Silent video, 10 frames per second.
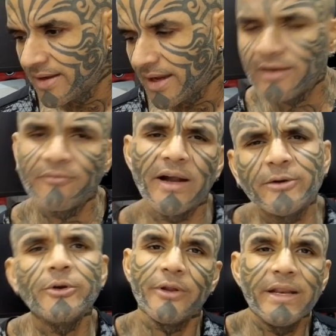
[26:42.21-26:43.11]
And why
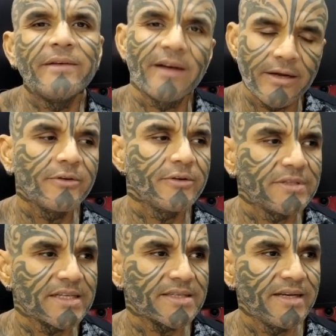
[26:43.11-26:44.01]
don't you eat? Why don't you
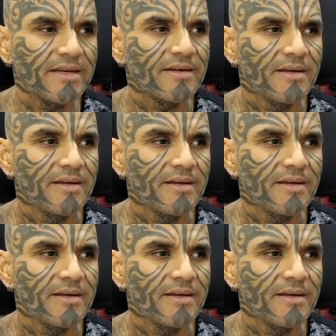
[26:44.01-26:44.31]
just eat?